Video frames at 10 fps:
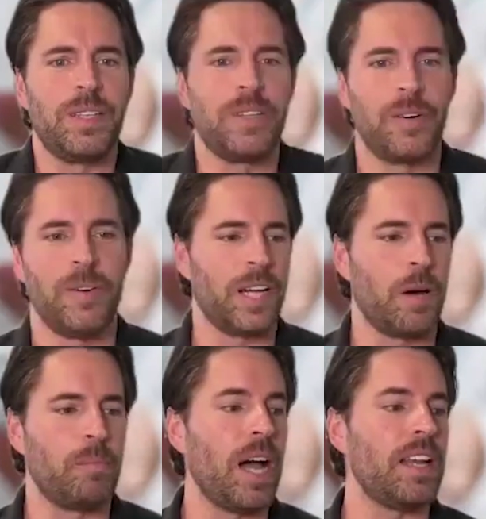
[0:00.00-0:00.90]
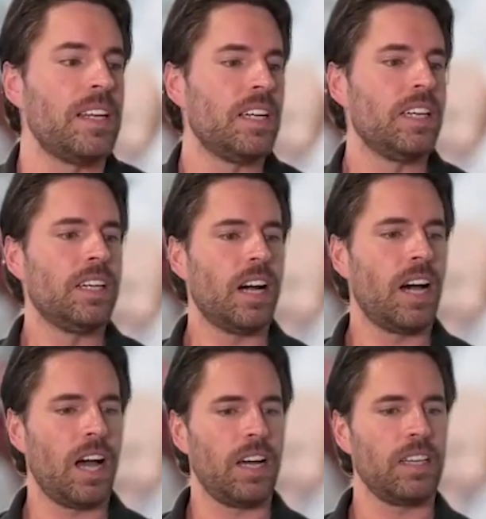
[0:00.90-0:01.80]
the way to go. But
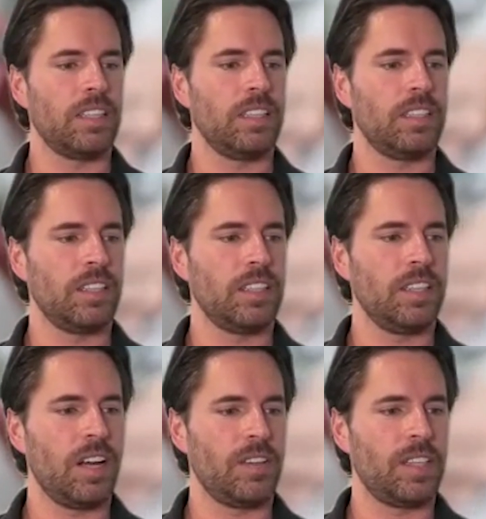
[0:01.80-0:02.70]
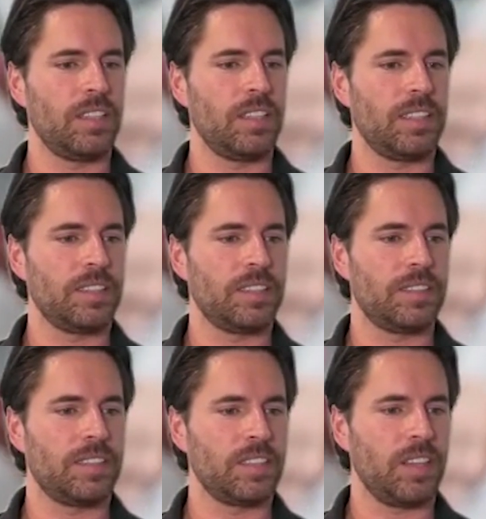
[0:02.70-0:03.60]

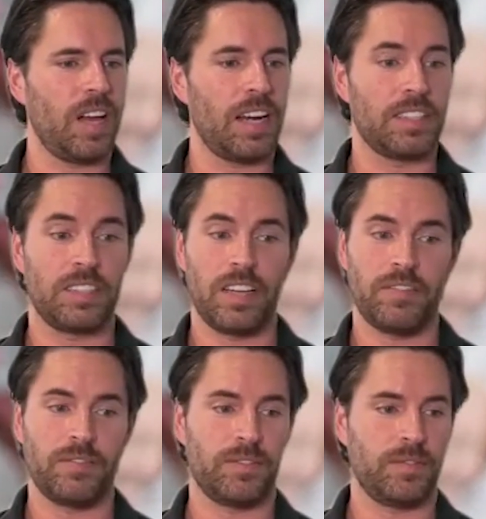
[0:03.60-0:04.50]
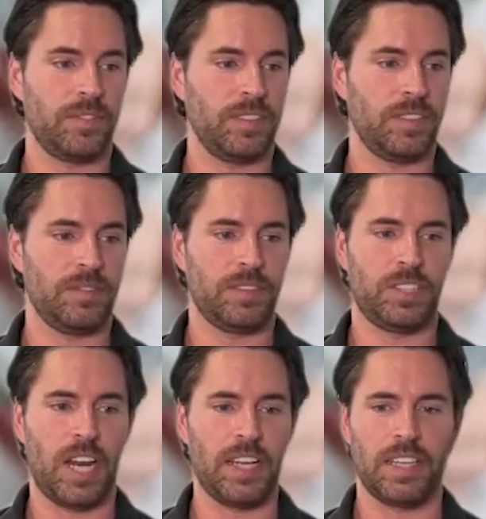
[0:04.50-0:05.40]
there's a lot of stuff
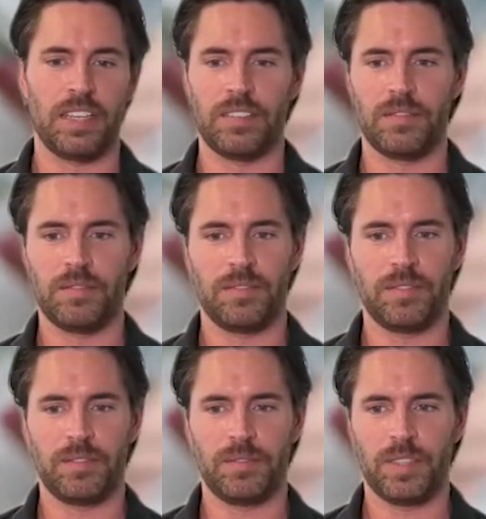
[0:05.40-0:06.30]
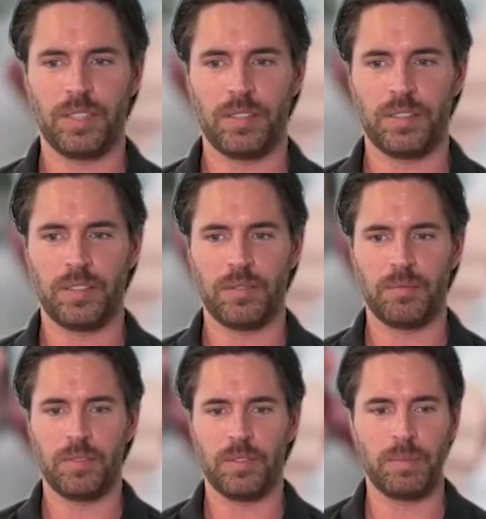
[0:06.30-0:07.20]
shaking
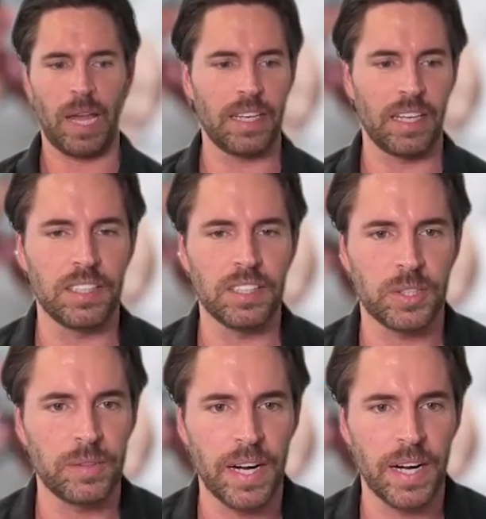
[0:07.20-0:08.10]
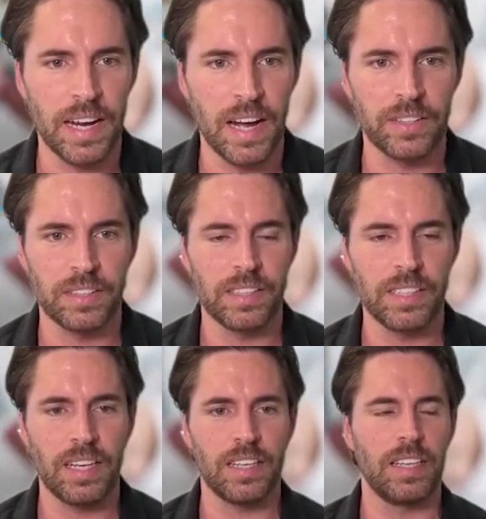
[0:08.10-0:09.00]
the banking industry right now,
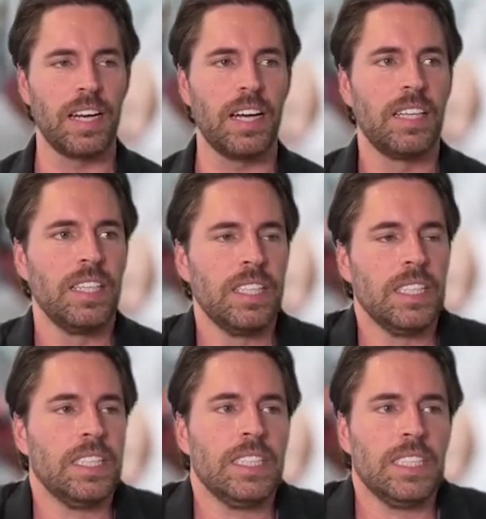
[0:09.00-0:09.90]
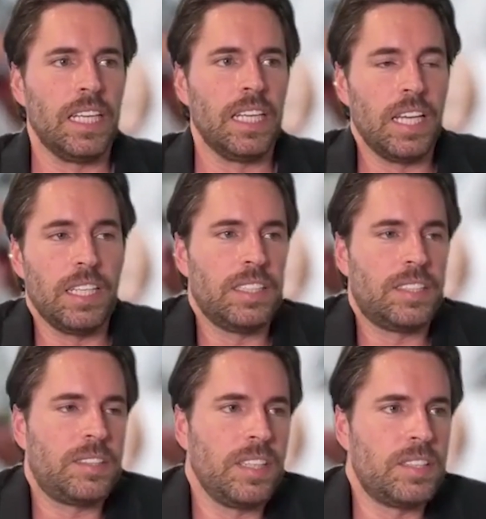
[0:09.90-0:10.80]
and
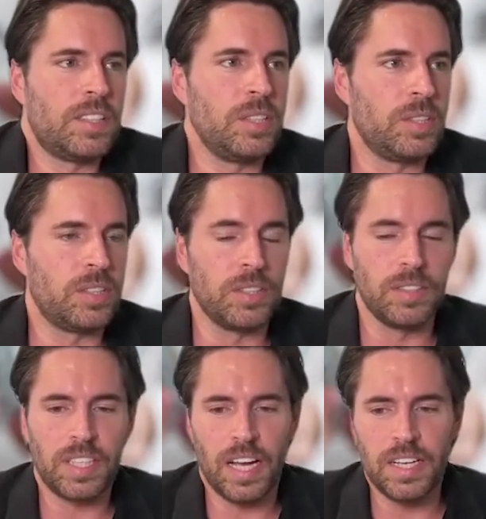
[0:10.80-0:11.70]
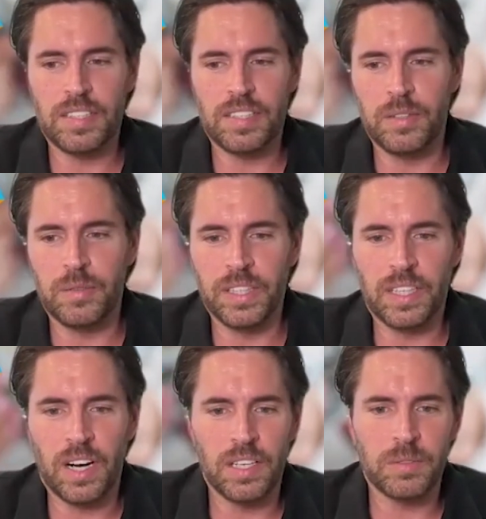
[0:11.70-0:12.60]
it's too soon to kind of see where the
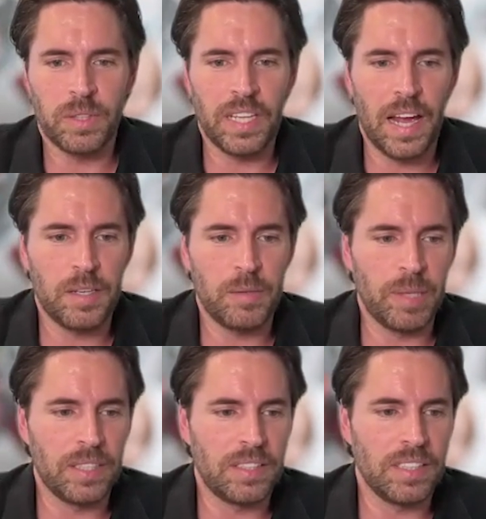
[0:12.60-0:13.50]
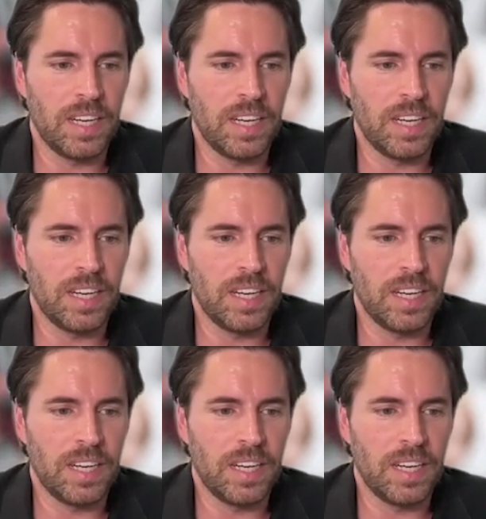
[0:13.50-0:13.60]
cards will land. But